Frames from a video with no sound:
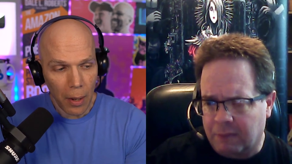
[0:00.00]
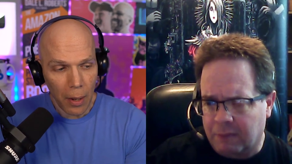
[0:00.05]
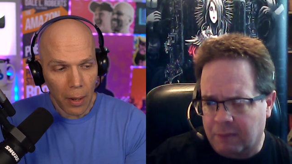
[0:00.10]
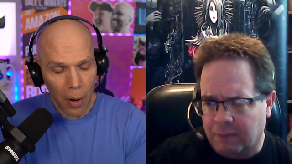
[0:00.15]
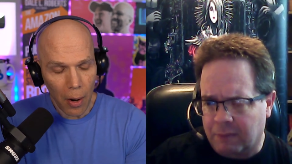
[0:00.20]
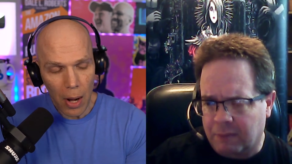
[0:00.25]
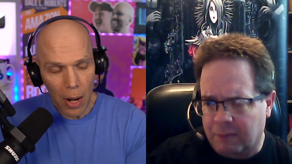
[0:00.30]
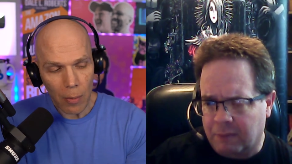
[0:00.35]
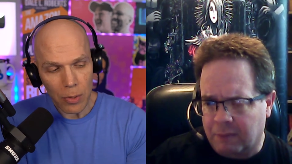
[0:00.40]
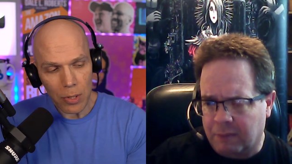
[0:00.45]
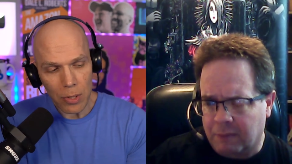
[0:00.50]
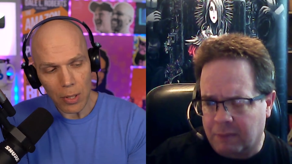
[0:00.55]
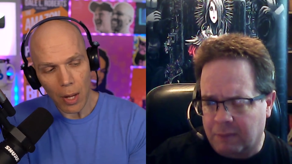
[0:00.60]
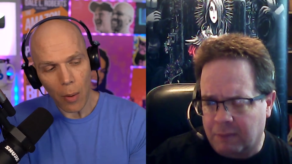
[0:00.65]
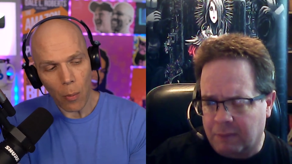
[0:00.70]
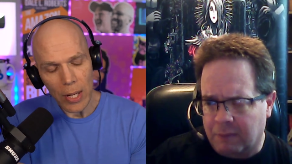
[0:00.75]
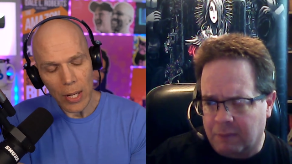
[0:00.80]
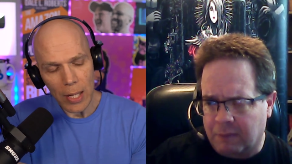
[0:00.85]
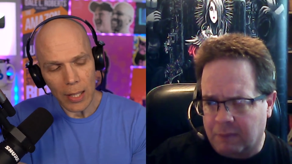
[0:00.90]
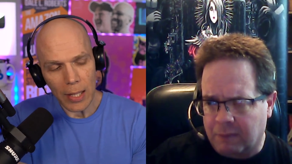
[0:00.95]
Speaker 1: All right,
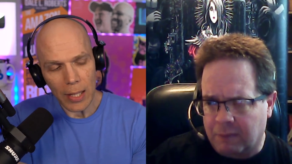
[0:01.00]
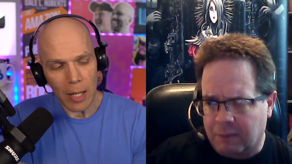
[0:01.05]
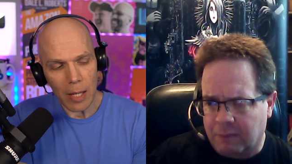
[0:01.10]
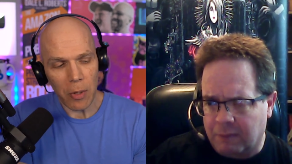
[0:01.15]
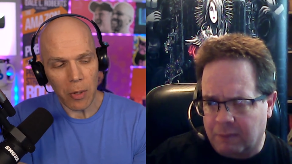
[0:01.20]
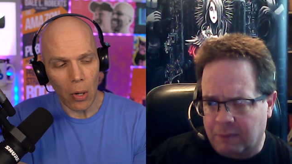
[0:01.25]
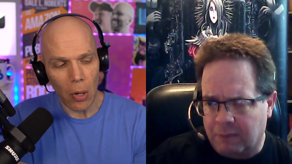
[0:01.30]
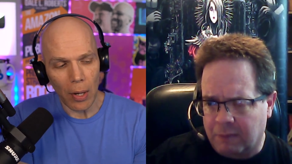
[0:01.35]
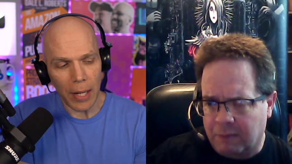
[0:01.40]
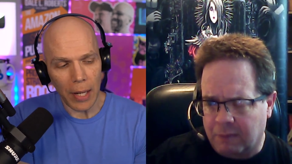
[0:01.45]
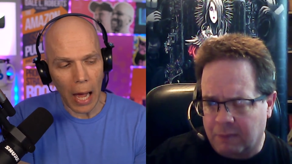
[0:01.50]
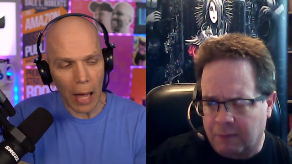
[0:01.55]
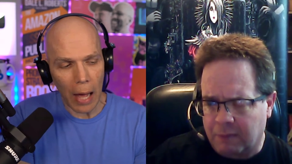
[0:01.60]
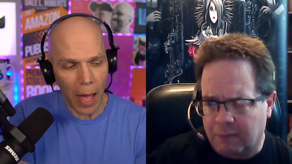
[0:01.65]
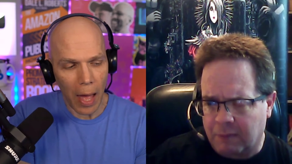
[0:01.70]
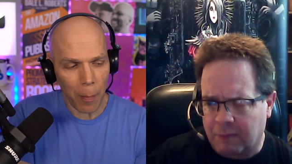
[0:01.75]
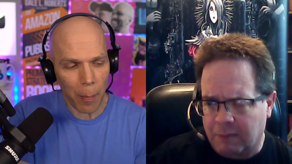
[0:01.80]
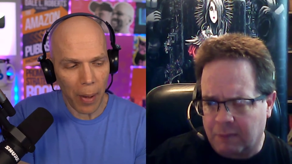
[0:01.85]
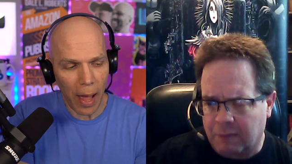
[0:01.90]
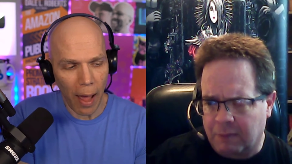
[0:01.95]
we could keep going down
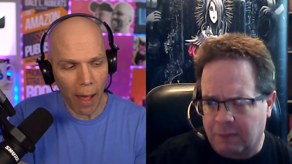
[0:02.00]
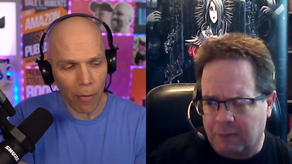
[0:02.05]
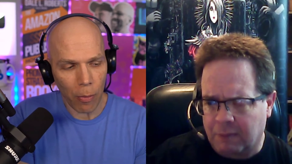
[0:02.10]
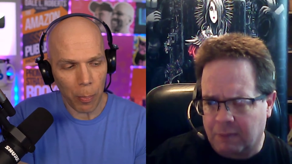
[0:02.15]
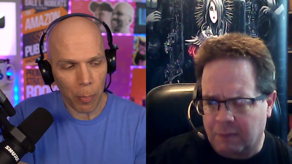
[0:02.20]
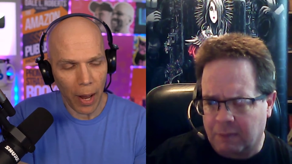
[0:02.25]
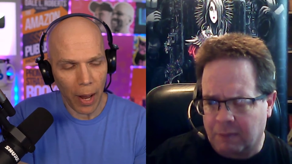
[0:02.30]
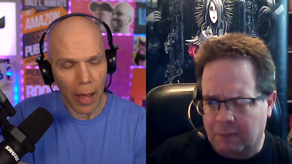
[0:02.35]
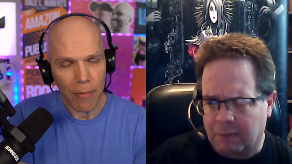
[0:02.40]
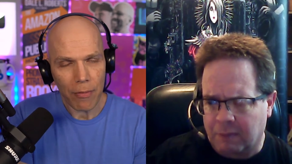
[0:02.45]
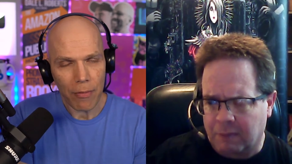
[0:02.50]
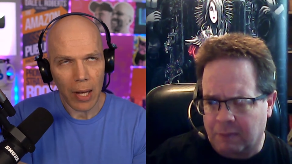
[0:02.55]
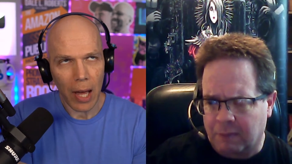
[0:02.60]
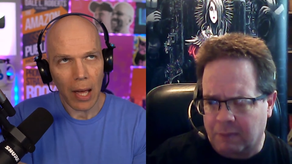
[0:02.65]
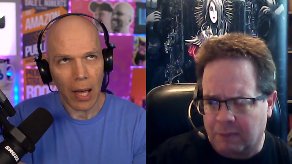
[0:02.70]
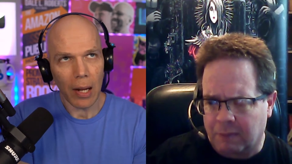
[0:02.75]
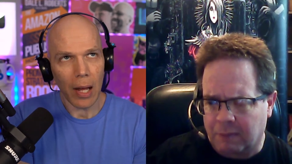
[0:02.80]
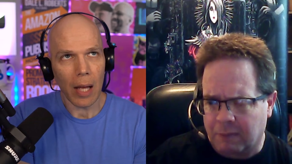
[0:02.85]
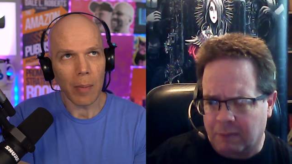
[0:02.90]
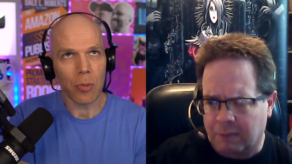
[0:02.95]
that path, but I've
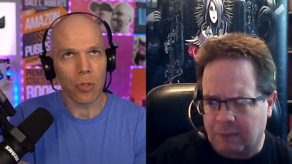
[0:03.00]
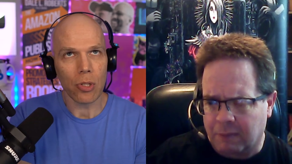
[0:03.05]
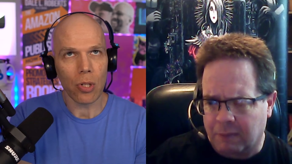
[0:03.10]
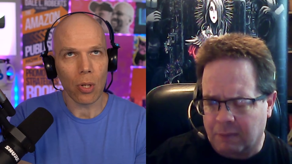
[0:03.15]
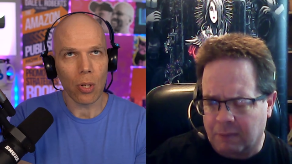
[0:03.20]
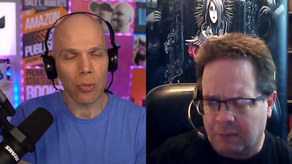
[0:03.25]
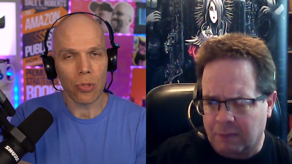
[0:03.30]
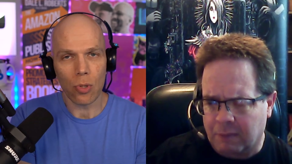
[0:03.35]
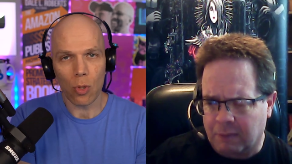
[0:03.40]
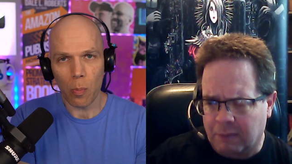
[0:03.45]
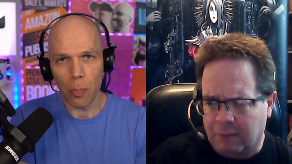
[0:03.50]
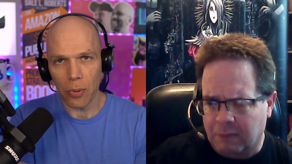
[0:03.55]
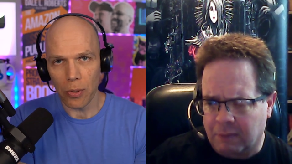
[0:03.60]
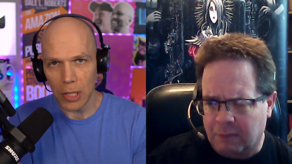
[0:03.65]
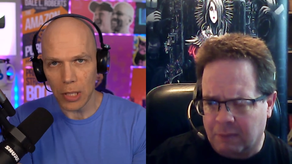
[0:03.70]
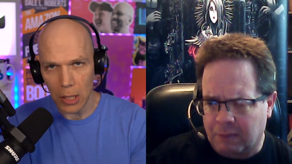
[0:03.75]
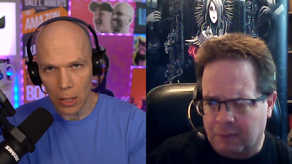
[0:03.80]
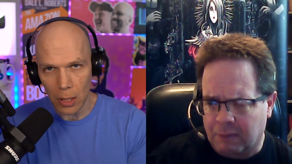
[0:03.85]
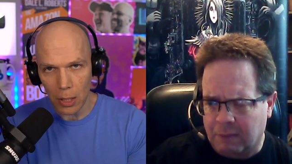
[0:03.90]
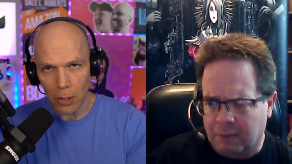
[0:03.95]
got I'm so super
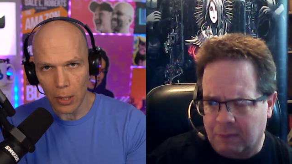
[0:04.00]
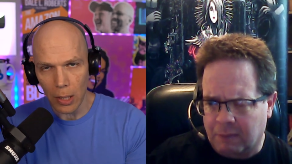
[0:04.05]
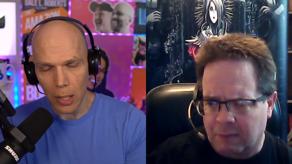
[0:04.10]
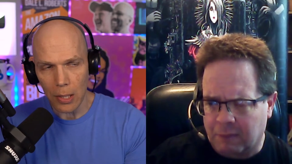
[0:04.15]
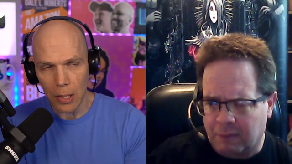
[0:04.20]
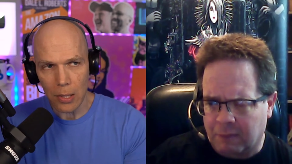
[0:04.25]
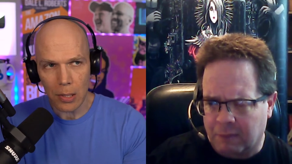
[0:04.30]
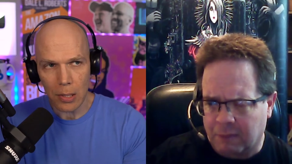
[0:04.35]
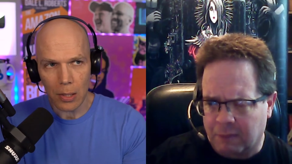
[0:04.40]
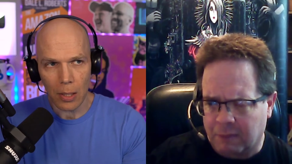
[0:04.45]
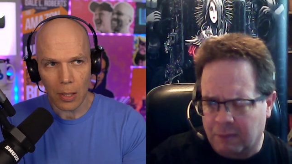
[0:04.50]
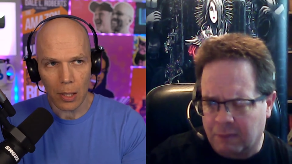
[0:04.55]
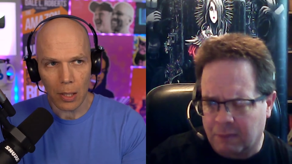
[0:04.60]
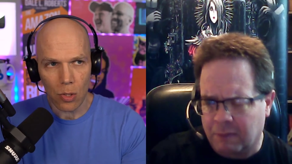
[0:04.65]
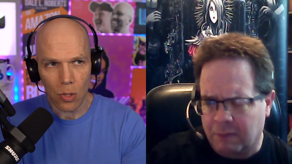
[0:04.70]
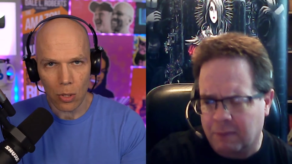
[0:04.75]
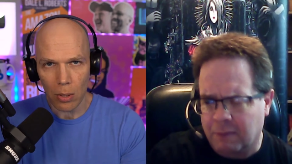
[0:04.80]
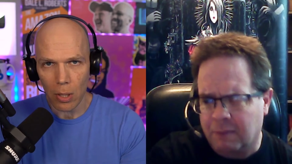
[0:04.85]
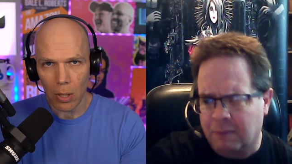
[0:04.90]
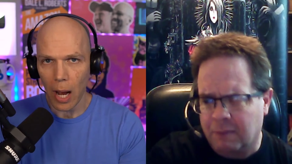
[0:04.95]
curious
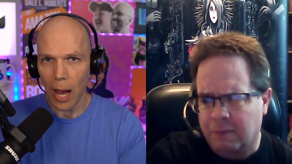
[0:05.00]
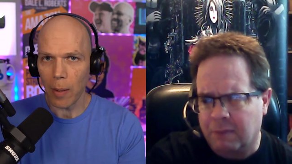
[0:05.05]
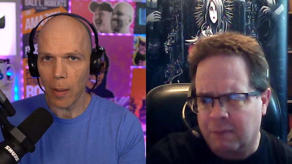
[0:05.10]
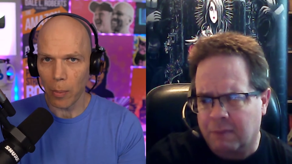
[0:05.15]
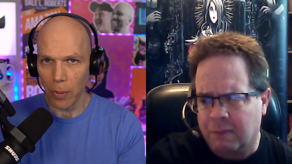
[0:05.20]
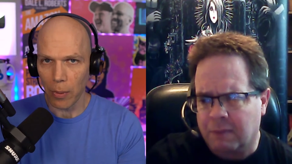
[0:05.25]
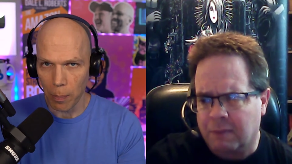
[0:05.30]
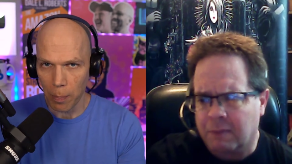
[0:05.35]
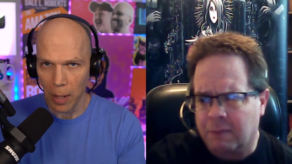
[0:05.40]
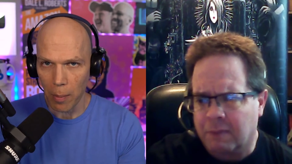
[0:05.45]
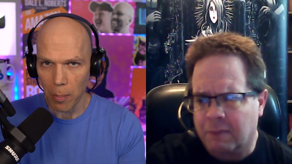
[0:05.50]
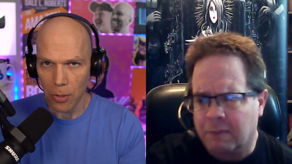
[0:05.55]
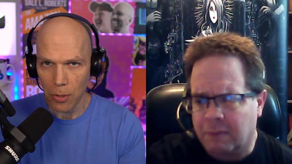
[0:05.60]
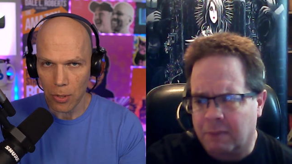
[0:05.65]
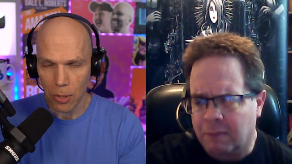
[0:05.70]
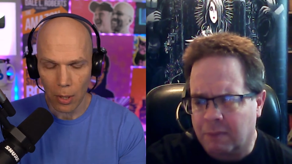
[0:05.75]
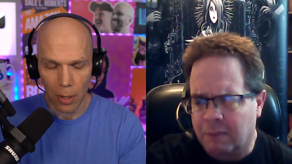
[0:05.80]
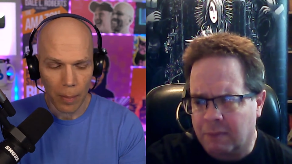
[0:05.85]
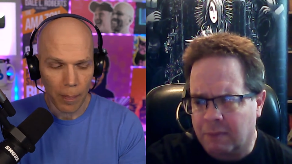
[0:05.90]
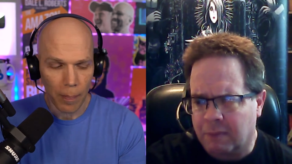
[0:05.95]
because you're a hybrid
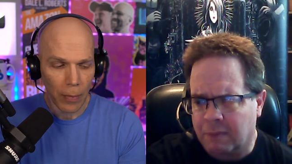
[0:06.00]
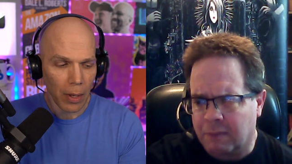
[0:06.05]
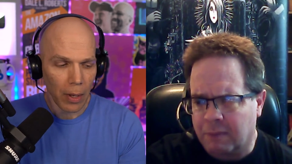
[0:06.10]
publisher,